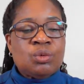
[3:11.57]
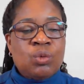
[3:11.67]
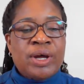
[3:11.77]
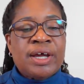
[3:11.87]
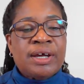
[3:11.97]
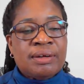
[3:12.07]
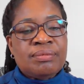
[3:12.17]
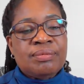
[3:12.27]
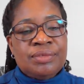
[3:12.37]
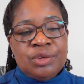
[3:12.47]
where
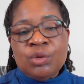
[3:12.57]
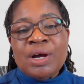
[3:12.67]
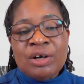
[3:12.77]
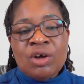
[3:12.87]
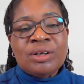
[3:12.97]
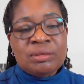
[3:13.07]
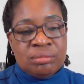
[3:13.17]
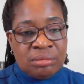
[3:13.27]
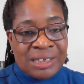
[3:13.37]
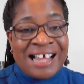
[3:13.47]
you are not
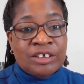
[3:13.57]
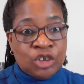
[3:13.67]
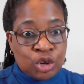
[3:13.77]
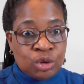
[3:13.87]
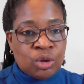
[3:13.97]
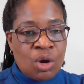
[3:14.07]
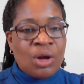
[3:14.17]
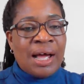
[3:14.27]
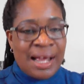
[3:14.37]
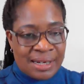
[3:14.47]
that
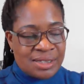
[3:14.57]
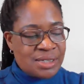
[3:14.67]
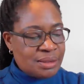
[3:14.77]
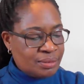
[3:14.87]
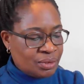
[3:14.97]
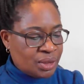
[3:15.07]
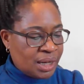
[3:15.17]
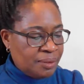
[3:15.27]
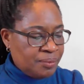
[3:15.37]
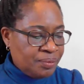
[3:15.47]
strong at,
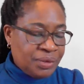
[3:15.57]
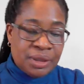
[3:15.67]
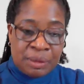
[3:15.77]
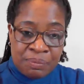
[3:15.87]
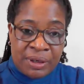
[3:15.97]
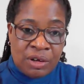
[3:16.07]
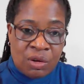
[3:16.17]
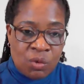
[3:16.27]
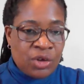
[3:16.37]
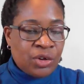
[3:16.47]
okay? Depending
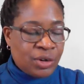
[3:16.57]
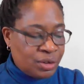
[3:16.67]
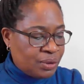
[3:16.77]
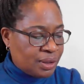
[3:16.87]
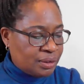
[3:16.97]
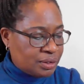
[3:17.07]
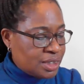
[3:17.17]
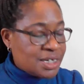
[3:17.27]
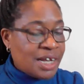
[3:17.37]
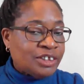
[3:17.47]
on what you are doing.
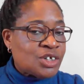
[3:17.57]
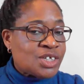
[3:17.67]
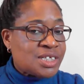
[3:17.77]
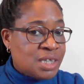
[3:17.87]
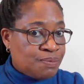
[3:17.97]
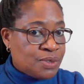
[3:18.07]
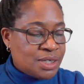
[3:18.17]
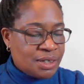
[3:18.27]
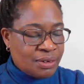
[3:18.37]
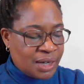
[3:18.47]
These are just
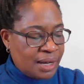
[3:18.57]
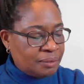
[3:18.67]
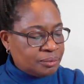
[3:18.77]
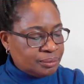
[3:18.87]
tips, okay?